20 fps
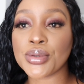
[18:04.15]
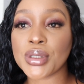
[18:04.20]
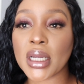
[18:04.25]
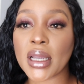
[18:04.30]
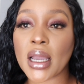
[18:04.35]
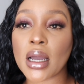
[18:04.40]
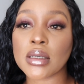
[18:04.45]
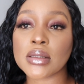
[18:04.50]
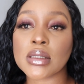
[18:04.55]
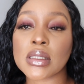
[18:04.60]

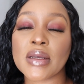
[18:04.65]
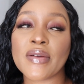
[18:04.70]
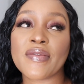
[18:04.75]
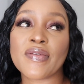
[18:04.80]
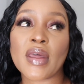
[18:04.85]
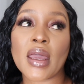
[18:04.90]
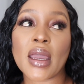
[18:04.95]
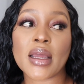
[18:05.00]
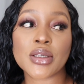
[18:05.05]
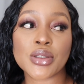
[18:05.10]
check out
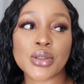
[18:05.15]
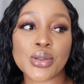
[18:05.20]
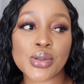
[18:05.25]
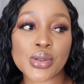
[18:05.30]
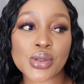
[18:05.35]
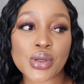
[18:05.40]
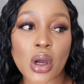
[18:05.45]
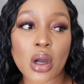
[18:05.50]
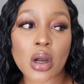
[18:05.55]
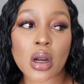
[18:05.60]
if they had new
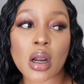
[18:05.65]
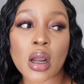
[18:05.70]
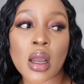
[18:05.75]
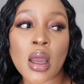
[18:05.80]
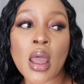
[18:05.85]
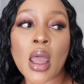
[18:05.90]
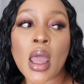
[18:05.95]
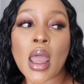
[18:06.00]
stock